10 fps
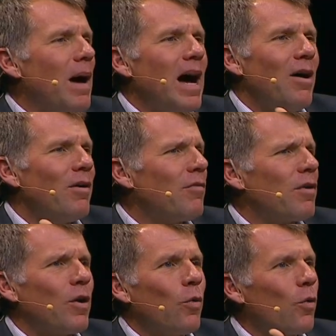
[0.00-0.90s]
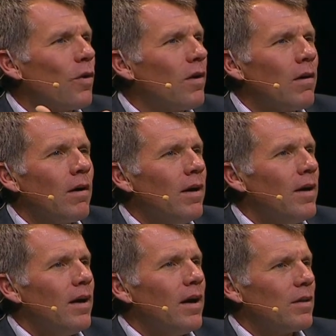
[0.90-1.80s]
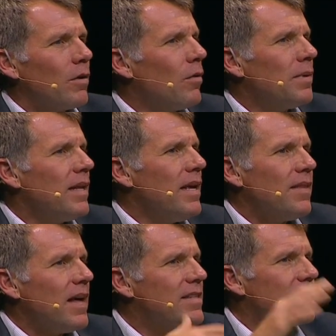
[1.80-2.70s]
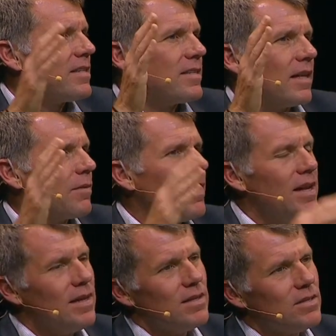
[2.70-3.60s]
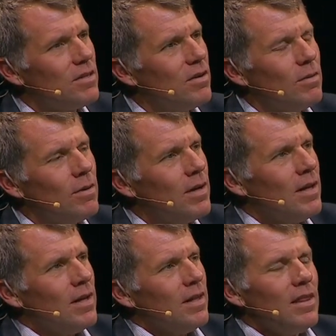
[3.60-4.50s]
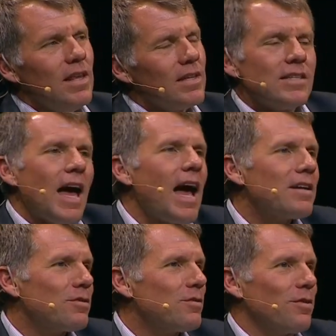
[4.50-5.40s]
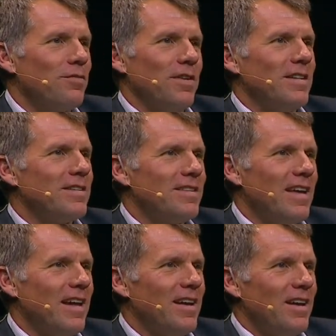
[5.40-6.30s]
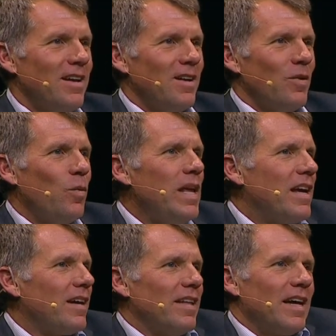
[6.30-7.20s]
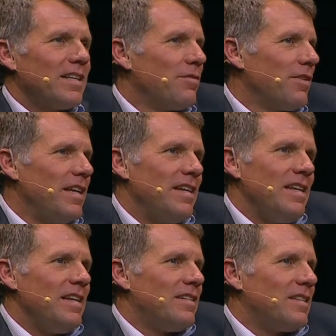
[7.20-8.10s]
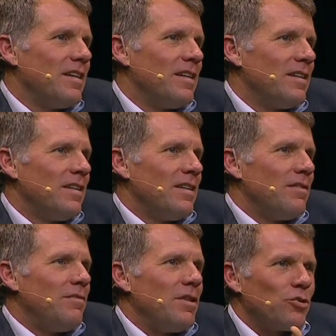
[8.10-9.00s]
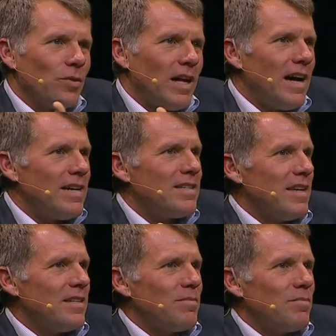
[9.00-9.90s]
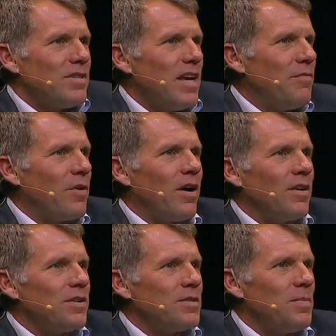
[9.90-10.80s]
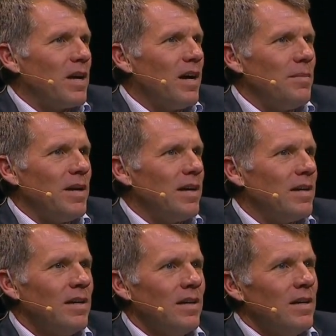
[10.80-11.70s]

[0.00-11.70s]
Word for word: about every quarter uh, globally, and that's accelerating. So the attack surface that we collectively need to visualize and safeguard is becoming